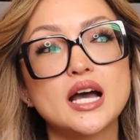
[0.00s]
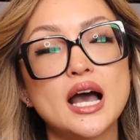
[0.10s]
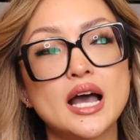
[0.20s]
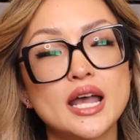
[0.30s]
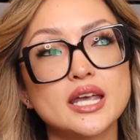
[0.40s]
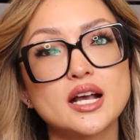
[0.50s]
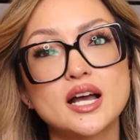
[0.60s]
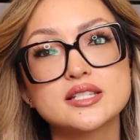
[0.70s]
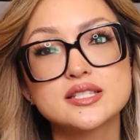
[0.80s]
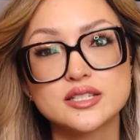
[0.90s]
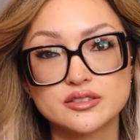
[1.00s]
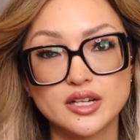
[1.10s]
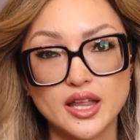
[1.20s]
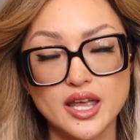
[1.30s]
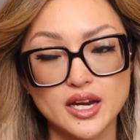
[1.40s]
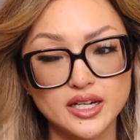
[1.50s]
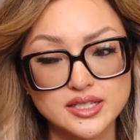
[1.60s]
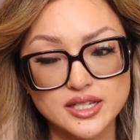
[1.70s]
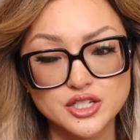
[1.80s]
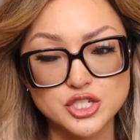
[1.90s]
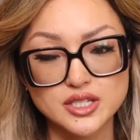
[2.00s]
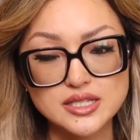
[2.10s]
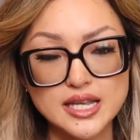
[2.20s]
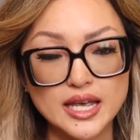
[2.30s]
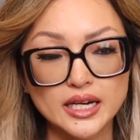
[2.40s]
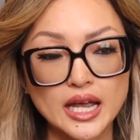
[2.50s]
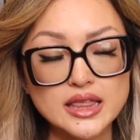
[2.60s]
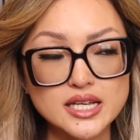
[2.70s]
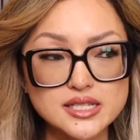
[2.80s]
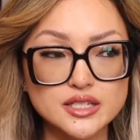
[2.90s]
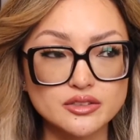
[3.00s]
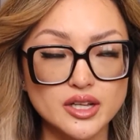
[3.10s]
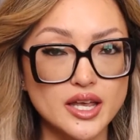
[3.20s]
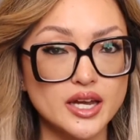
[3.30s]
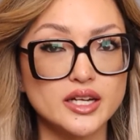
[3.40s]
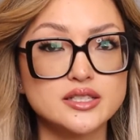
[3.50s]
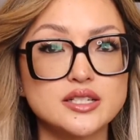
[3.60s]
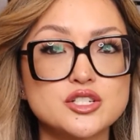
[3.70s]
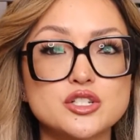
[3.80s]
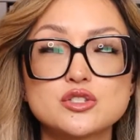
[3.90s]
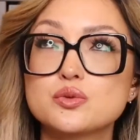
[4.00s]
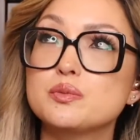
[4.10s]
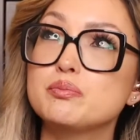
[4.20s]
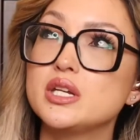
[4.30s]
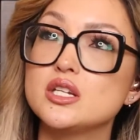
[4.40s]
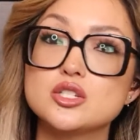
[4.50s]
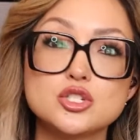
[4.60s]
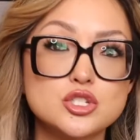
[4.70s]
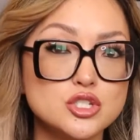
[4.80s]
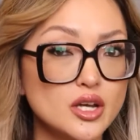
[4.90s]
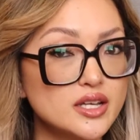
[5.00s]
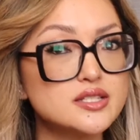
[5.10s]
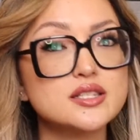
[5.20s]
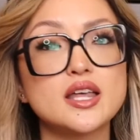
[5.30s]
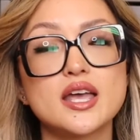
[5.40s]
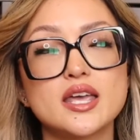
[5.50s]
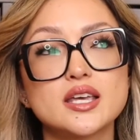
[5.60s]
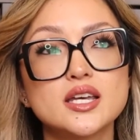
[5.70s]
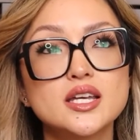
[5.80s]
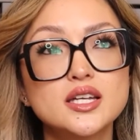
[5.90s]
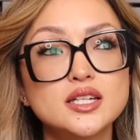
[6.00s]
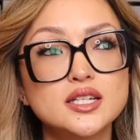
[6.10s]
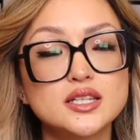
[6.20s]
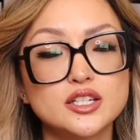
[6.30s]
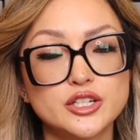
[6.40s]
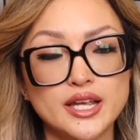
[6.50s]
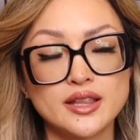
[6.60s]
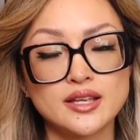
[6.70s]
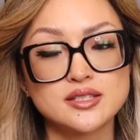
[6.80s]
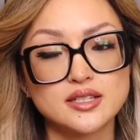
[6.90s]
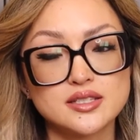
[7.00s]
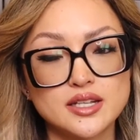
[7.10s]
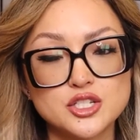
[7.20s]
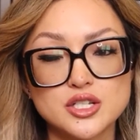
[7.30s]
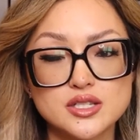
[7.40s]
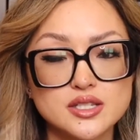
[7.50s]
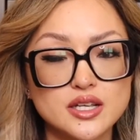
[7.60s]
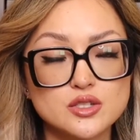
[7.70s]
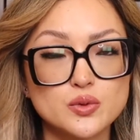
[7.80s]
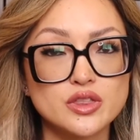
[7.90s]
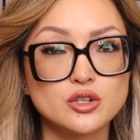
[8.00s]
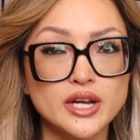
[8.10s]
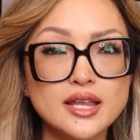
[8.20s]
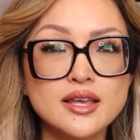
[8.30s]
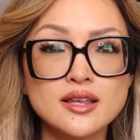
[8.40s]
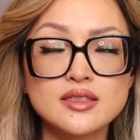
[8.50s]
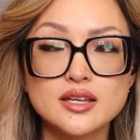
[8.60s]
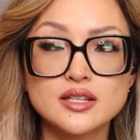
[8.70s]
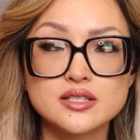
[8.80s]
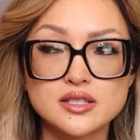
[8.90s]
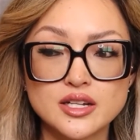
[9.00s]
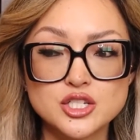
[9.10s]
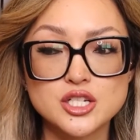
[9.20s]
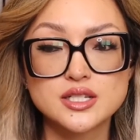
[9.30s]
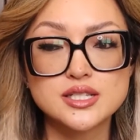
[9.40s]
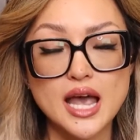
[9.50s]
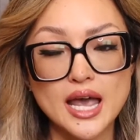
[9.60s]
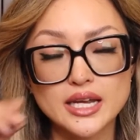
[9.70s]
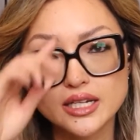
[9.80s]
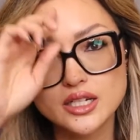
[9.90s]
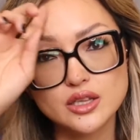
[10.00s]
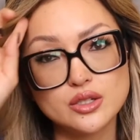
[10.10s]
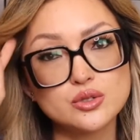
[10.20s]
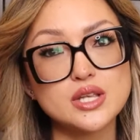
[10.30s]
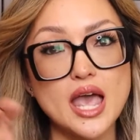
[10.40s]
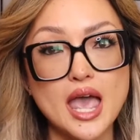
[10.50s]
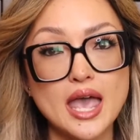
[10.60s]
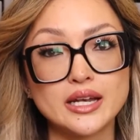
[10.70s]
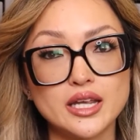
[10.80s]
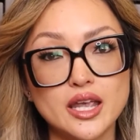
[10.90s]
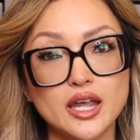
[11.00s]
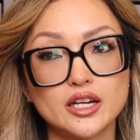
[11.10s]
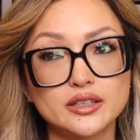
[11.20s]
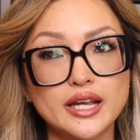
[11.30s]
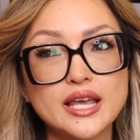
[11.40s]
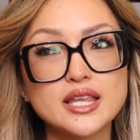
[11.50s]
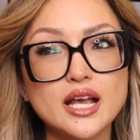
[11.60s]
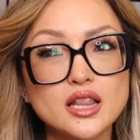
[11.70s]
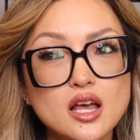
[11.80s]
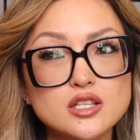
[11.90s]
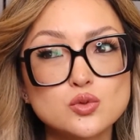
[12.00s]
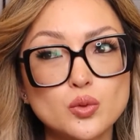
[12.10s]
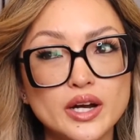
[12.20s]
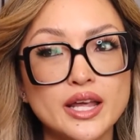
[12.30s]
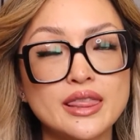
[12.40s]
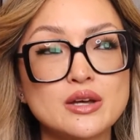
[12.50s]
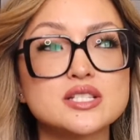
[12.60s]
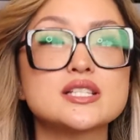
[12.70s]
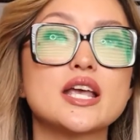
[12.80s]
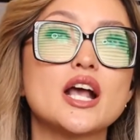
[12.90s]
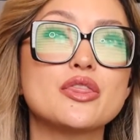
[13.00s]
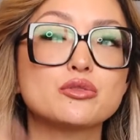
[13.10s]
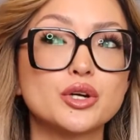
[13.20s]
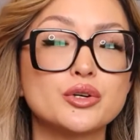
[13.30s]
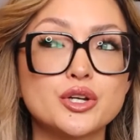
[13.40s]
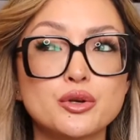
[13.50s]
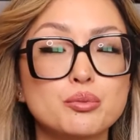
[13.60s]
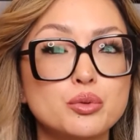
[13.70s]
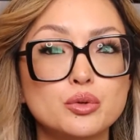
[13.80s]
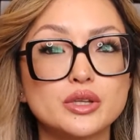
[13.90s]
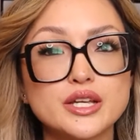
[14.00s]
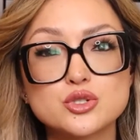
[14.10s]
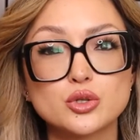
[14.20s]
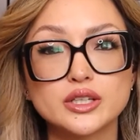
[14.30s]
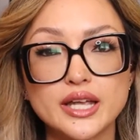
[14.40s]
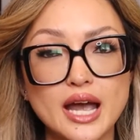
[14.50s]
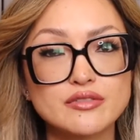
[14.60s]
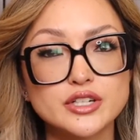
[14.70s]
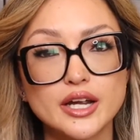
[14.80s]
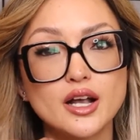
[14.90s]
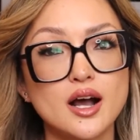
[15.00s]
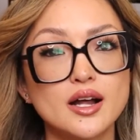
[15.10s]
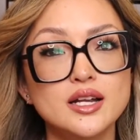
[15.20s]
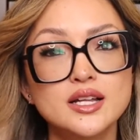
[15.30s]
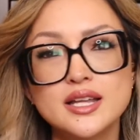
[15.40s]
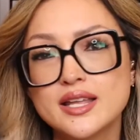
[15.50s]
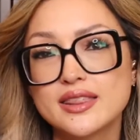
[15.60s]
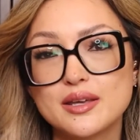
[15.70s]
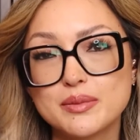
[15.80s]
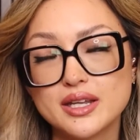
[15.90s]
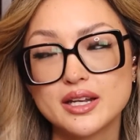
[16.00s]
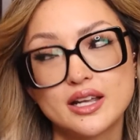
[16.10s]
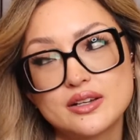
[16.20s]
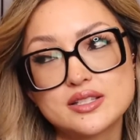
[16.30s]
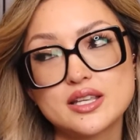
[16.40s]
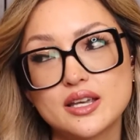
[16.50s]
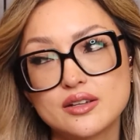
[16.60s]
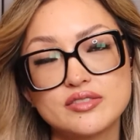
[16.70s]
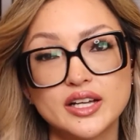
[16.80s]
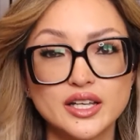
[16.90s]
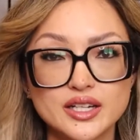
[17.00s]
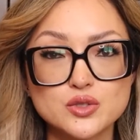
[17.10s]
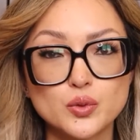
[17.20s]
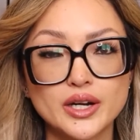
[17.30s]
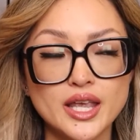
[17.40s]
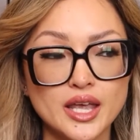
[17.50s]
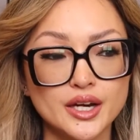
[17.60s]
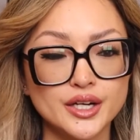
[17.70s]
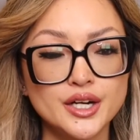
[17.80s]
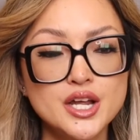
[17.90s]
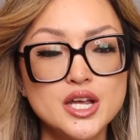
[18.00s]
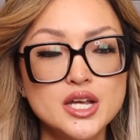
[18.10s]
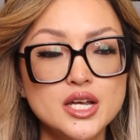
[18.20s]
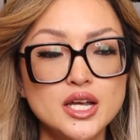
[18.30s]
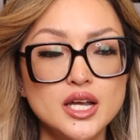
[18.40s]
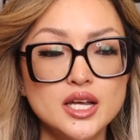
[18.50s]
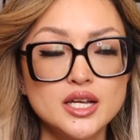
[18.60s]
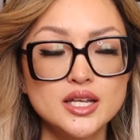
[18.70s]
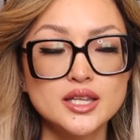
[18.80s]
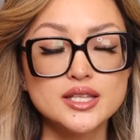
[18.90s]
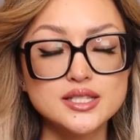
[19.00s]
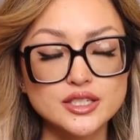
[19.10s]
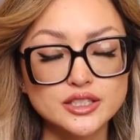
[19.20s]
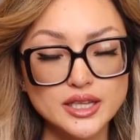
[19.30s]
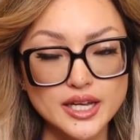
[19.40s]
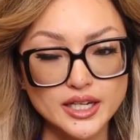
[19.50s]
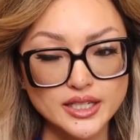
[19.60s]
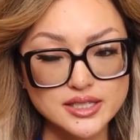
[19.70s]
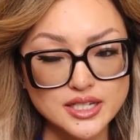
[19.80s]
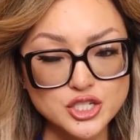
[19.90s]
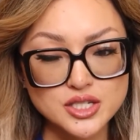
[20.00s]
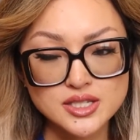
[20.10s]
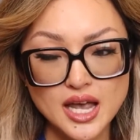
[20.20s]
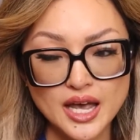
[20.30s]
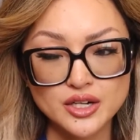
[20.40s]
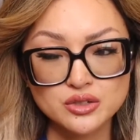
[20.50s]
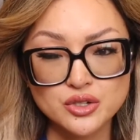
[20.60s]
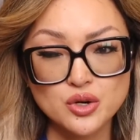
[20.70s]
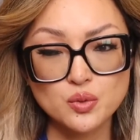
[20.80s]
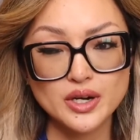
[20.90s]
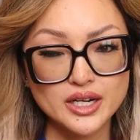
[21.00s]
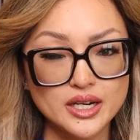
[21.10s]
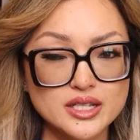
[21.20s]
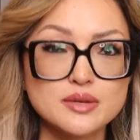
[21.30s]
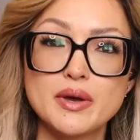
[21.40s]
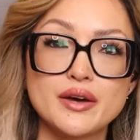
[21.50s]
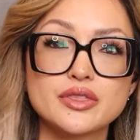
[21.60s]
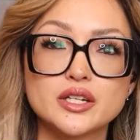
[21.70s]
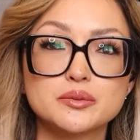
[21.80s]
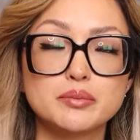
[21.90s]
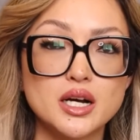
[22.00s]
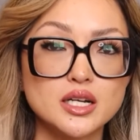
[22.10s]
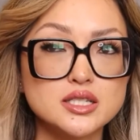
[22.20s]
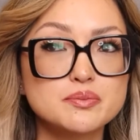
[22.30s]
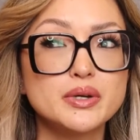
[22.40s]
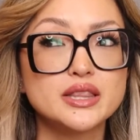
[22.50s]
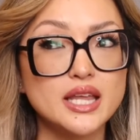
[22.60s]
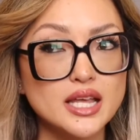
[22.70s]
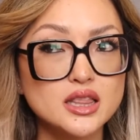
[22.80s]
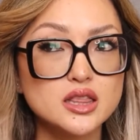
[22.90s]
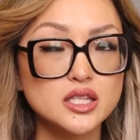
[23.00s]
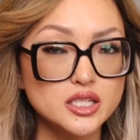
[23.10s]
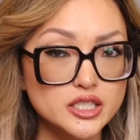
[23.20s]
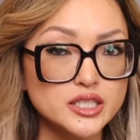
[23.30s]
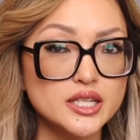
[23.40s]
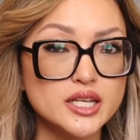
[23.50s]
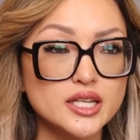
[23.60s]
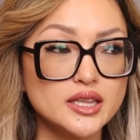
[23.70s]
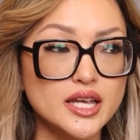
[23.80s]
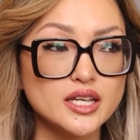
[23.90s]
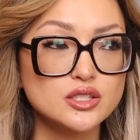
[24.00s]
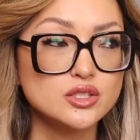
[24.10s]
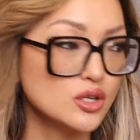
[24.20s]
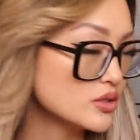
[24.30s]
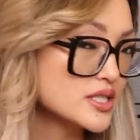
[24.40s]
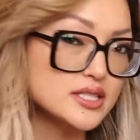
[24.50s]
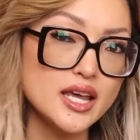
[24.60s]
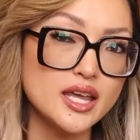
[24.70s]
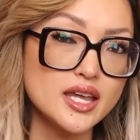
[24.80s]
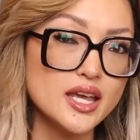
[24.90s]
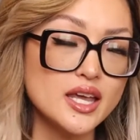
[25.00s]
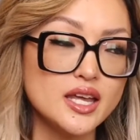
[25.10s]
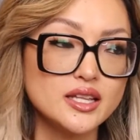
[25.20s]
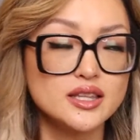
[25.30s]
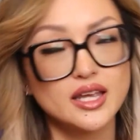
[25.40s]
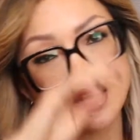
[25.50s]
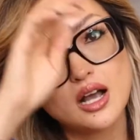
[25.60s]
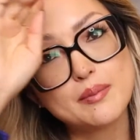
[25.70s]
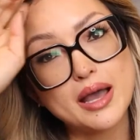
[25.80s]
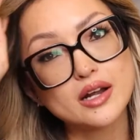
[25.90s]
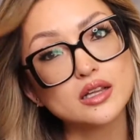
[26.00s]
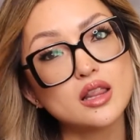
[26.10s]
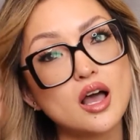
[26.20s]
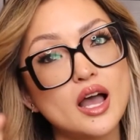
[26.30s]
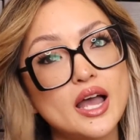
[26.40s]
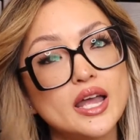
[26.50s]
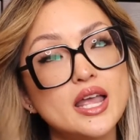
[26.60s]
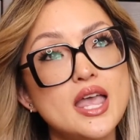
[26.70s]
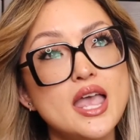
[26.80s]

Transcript: I got Cinderella hair extensions, and I thought Cinderella hair extensions would be just like the Great Length extensions, because with the Great Length extensions I didn't lose any hair. Like, I think I lost one, and that was because I got thrown in the pool like shortly after I got them in, and I was like, fuck it, it's one hair. The Cinderella hair extensions, I don't know what it is about their bonds, but they literally like don't stay in, they come out a lot.